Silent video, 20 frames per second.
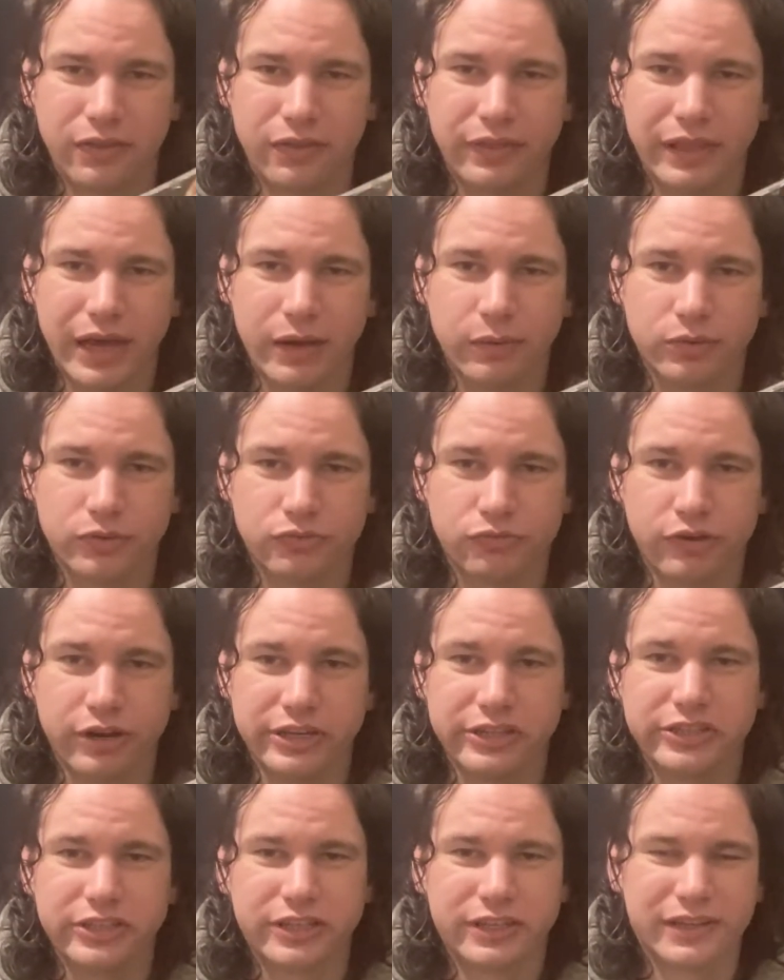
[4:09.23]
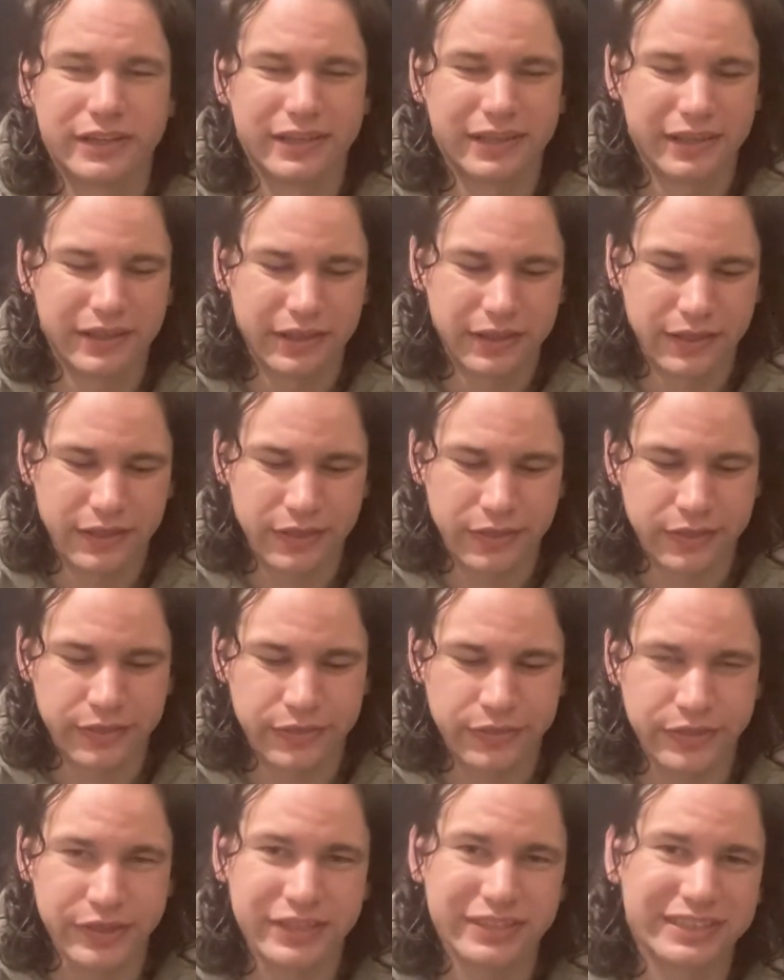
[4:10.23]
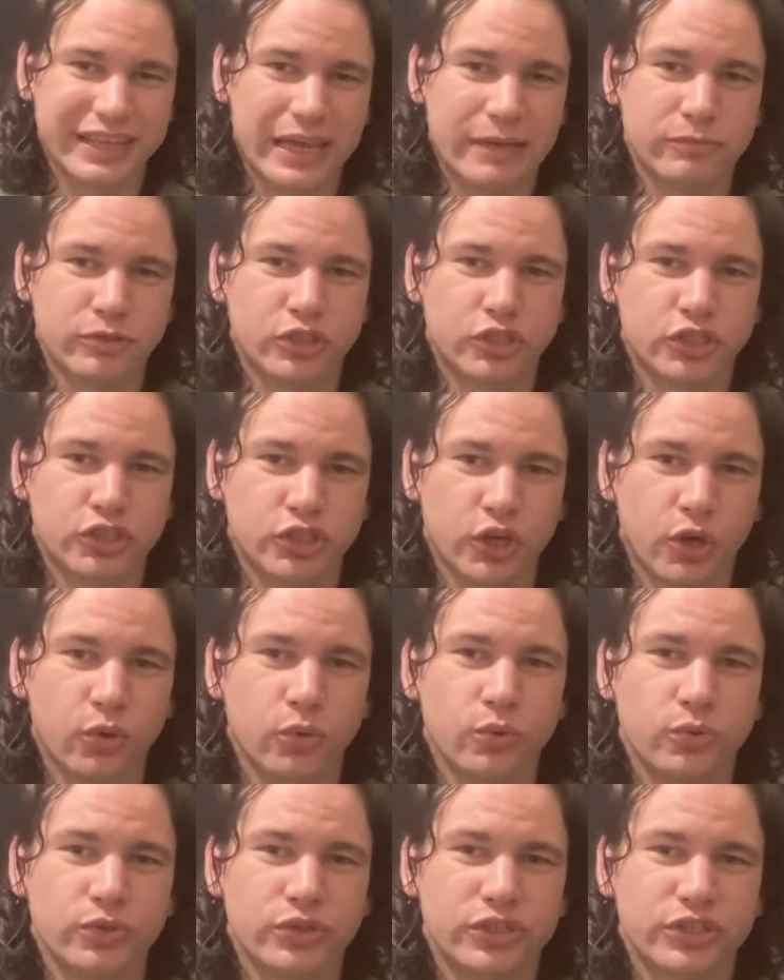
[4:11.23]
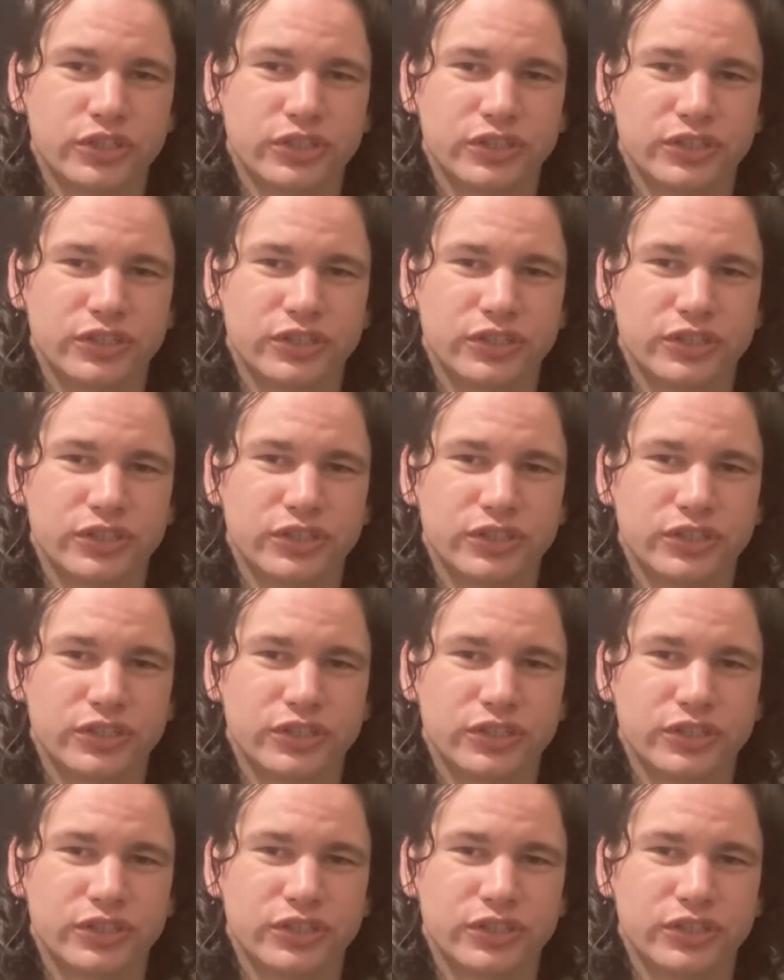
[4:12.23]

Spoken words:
there was Ridge. This game showed...